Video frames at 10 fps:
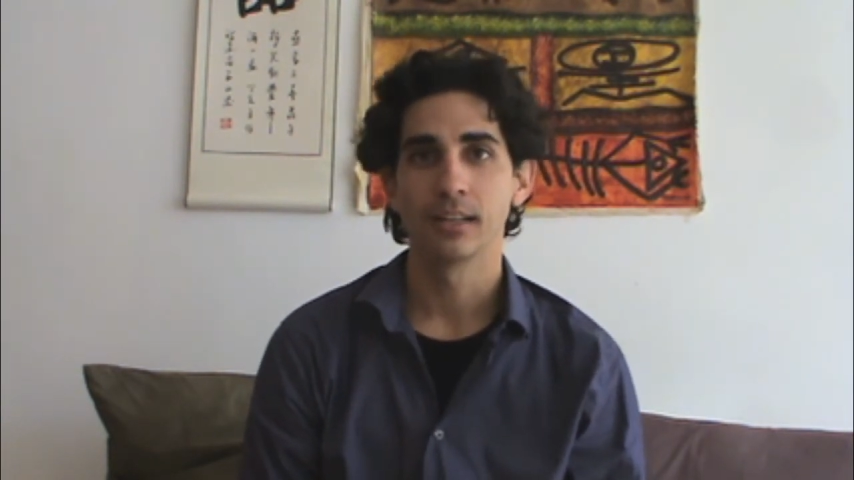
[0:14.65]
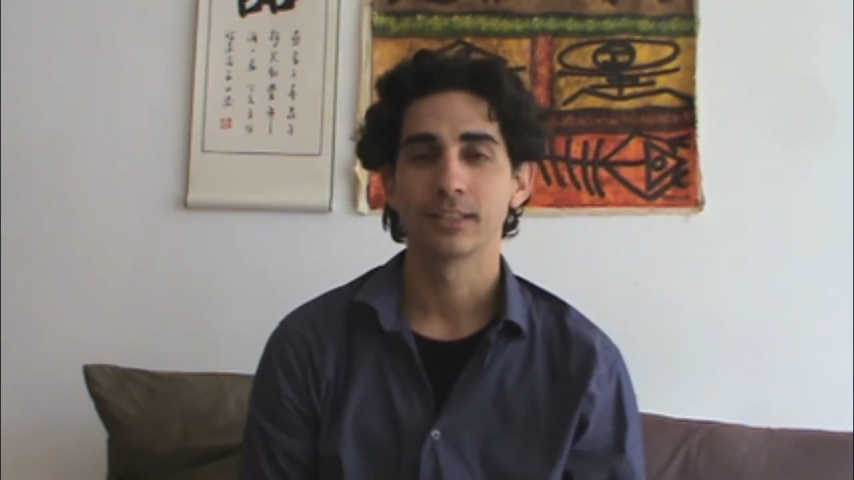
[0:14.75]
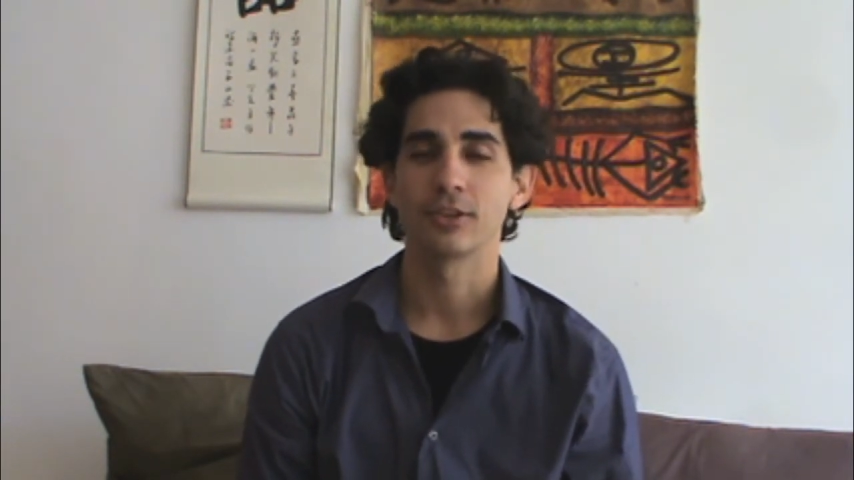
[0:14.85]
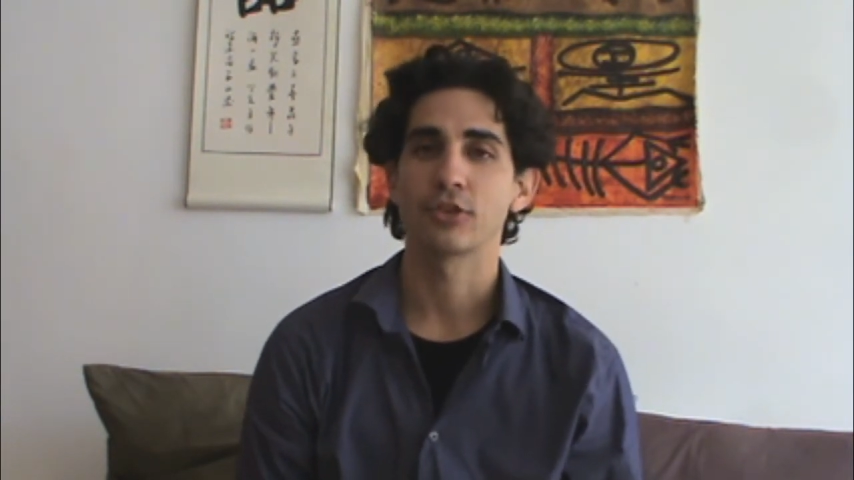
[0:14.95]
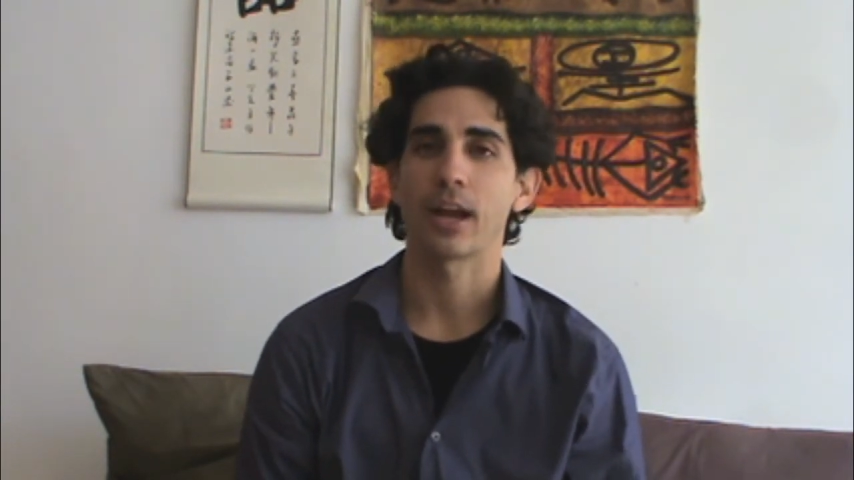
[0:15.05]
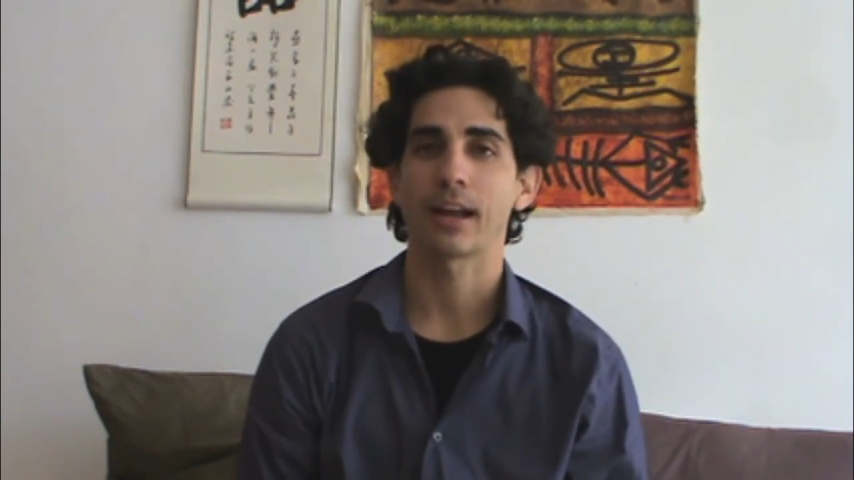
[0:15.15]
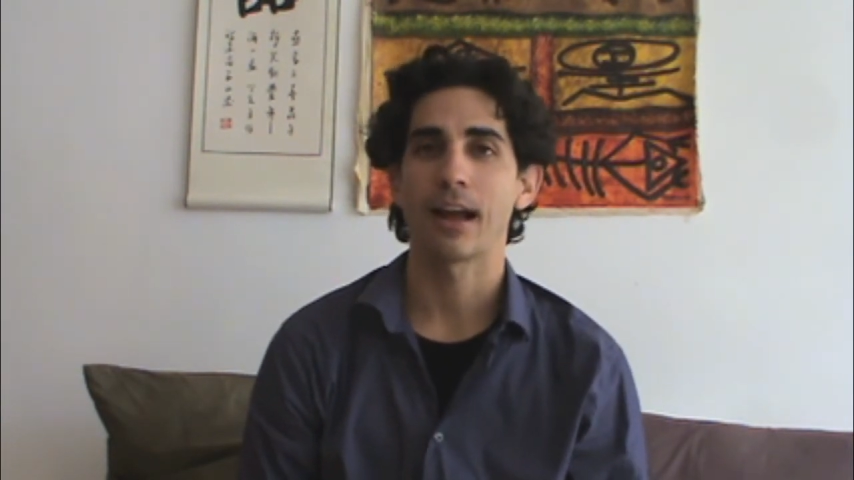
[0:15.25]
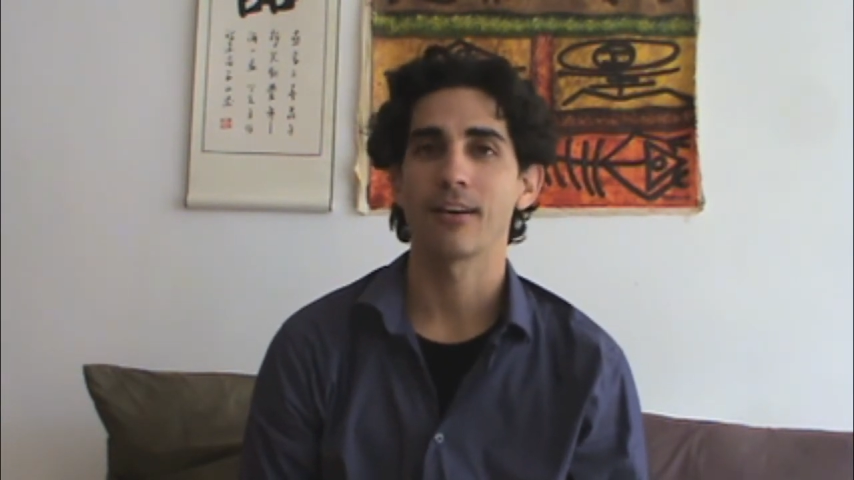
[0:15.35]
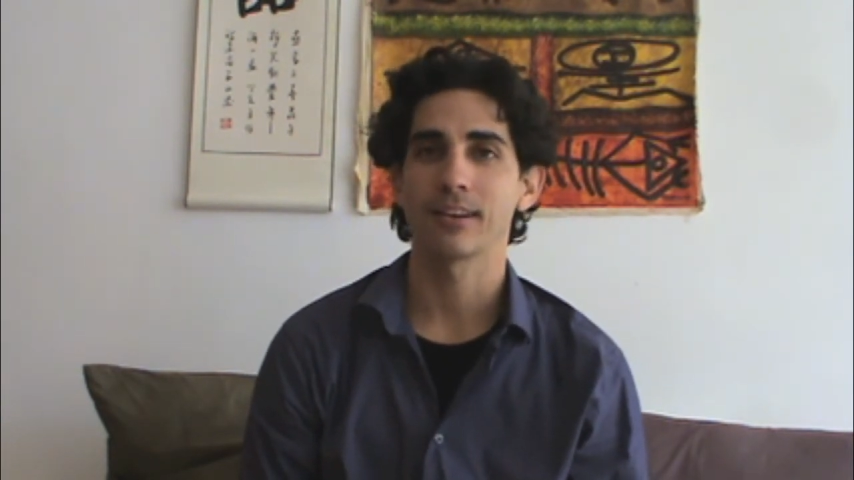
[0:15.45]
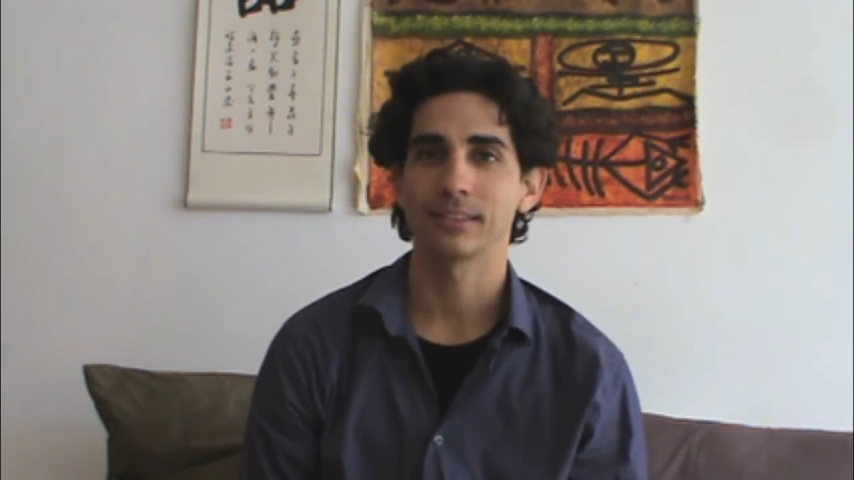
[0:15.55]
to check
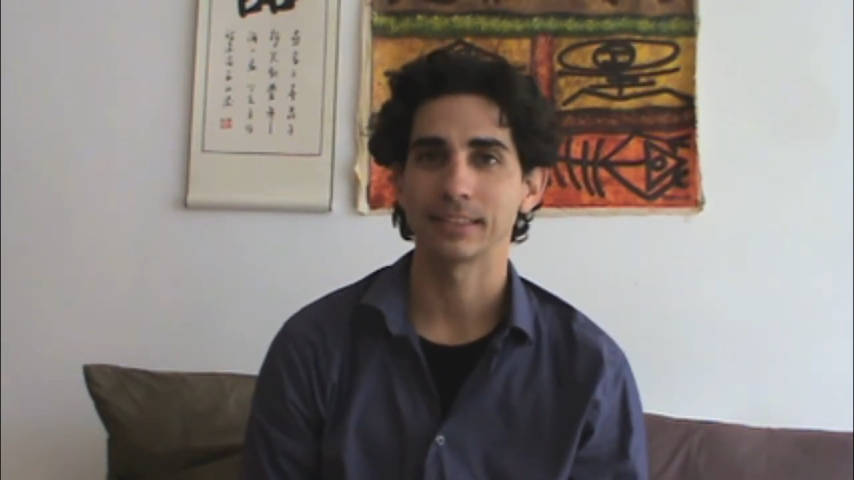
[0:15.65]
out